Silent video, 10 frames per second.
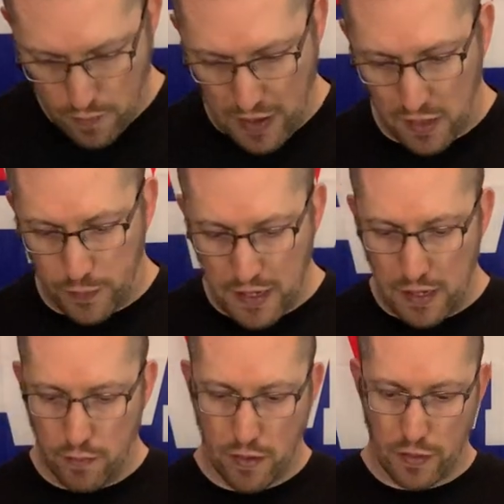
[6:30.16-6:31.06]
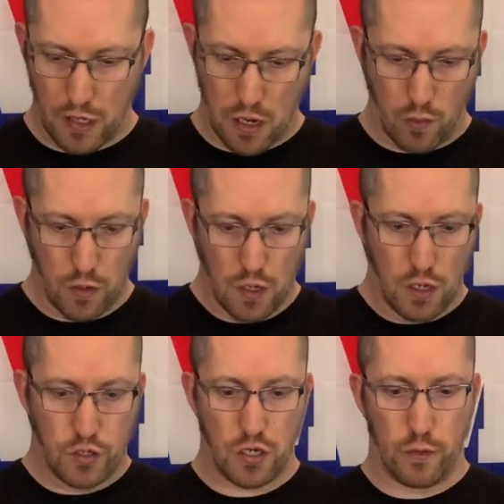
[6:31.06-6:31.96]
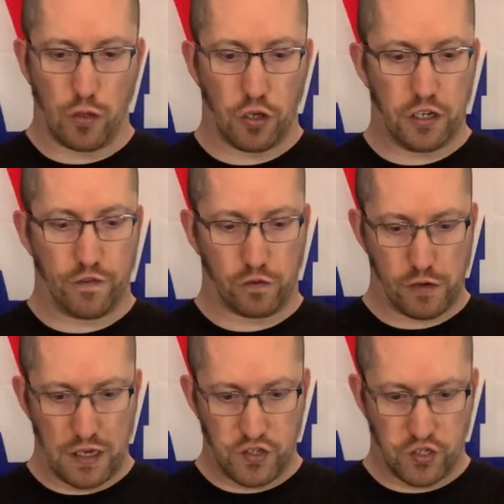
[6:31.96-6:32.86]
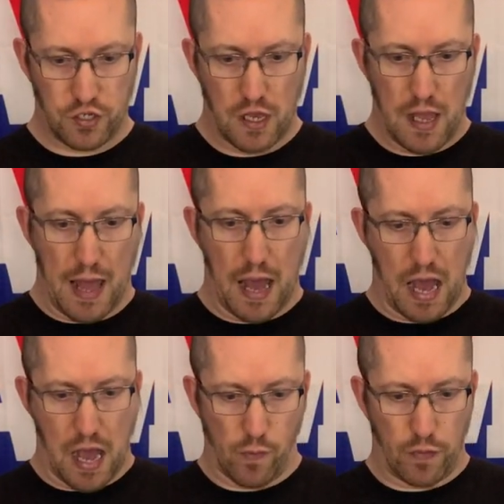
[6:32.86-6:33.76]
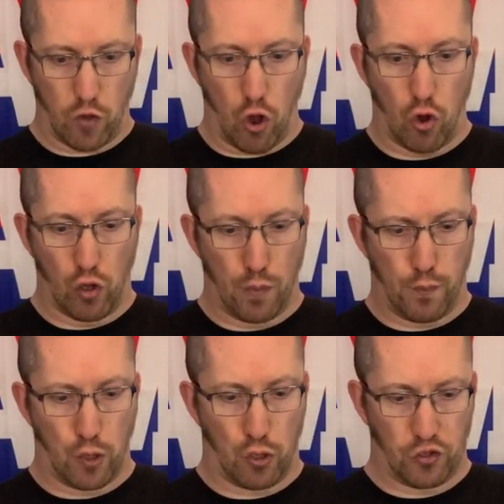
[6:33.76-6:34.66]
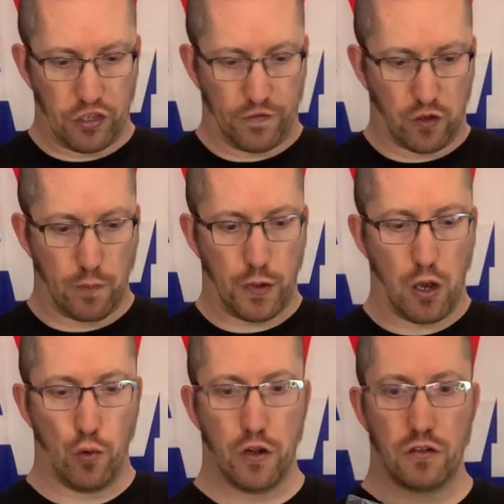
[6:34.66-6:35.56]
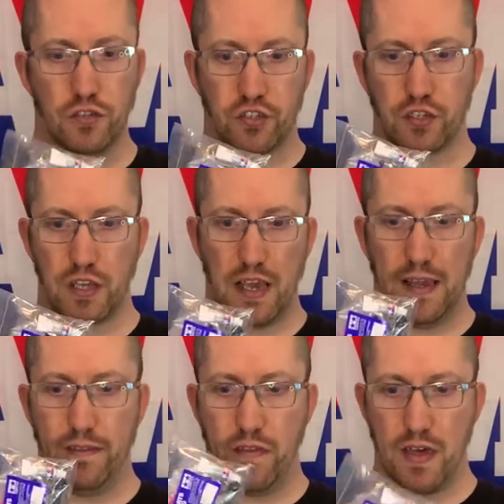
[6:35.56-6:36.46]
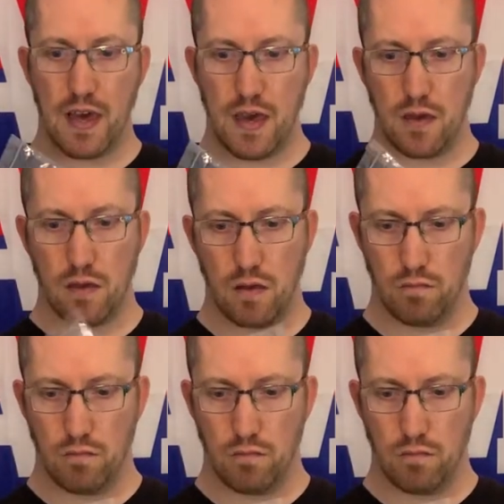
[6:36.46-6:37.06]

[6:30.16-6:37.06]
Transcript: Bag B, there we go. So we've got diff grease, and we've got all the ball diff components in there.